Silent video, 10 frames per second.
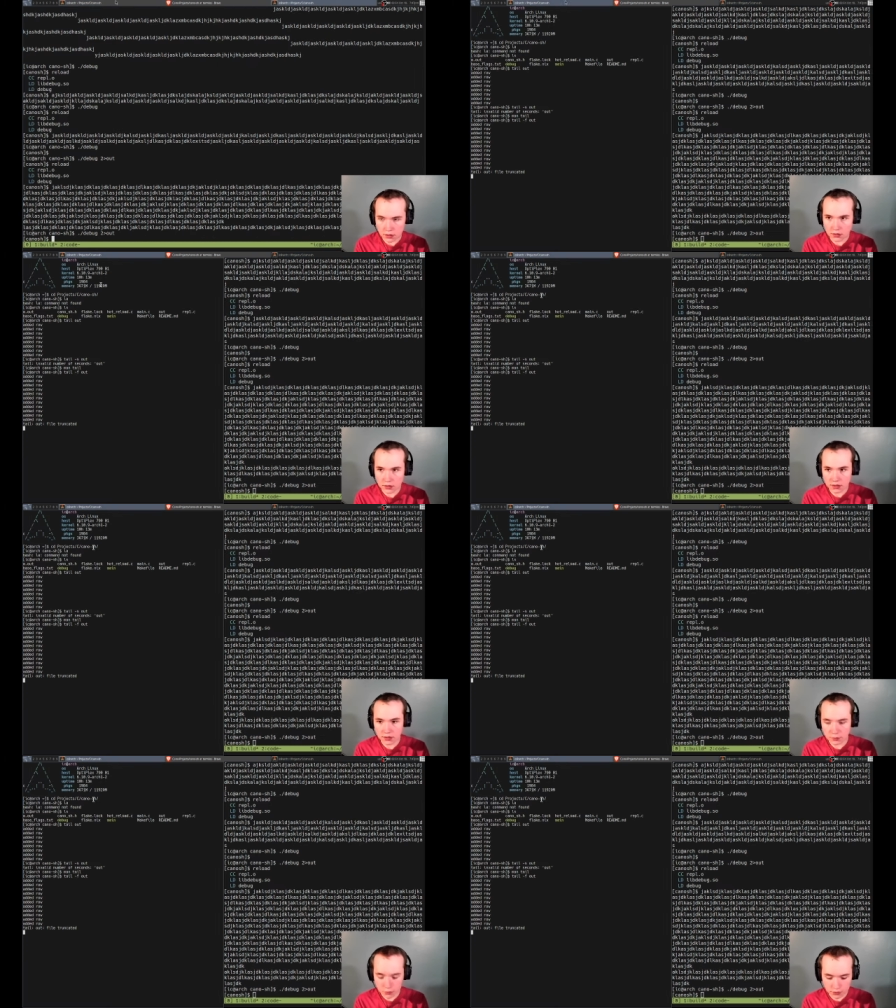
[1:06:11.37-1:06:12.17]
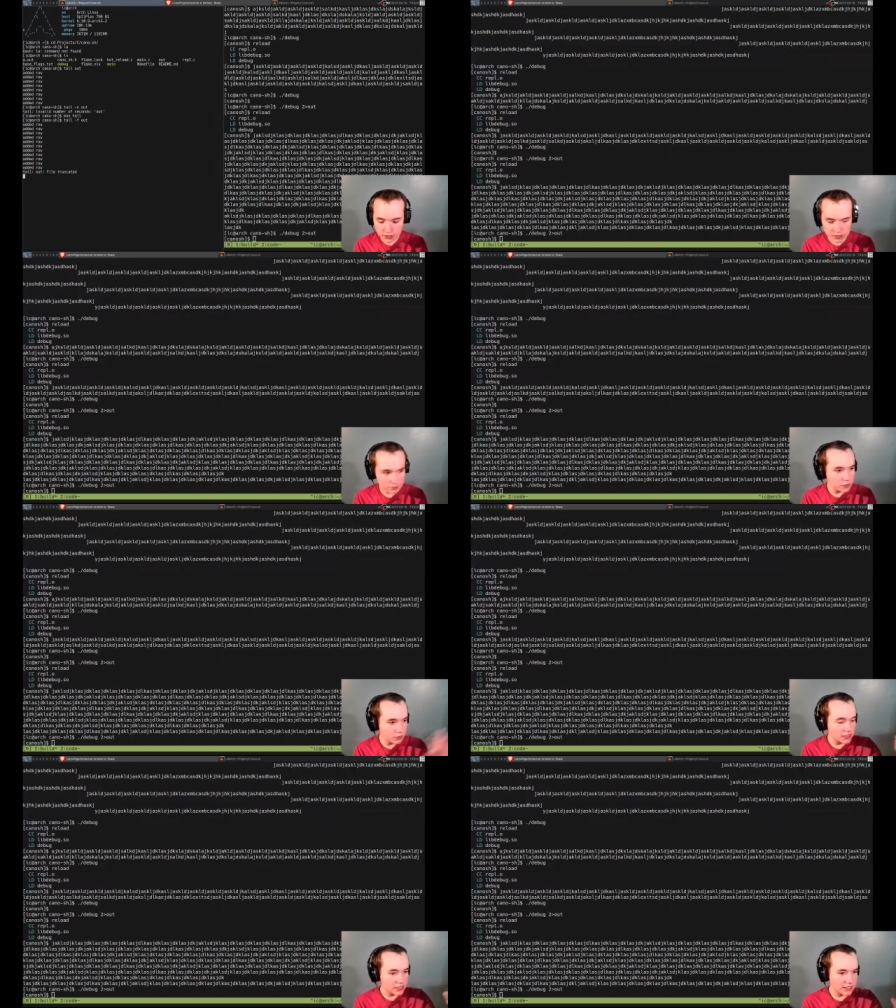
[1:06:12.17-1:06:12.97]
Let me move this. I'm gonna move
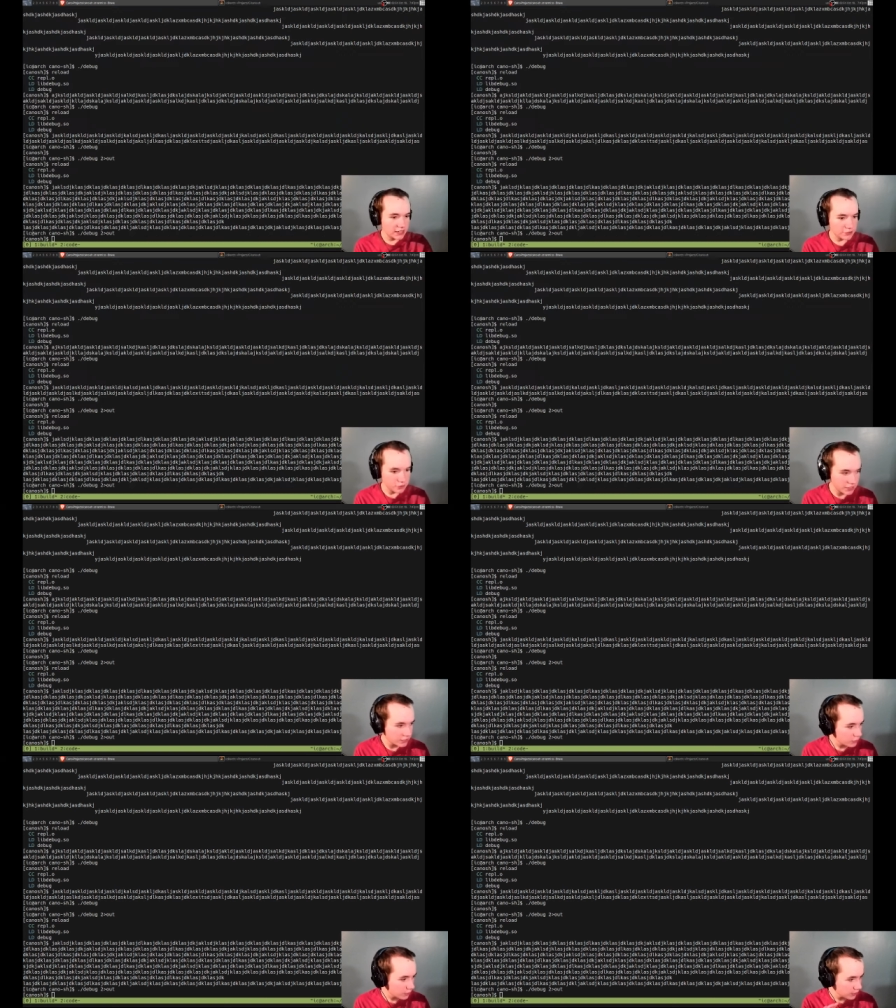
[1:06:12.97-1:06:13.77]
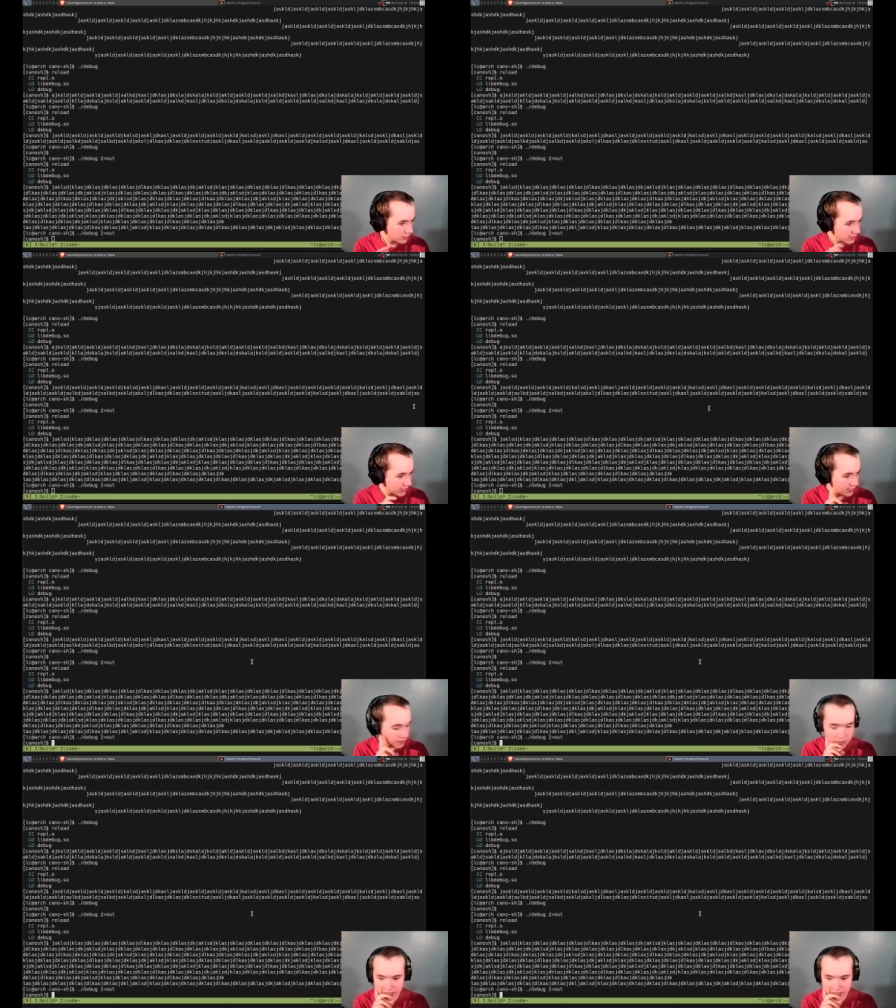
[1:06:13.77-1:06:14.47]
it to the other screen, so you won't be able to see it, but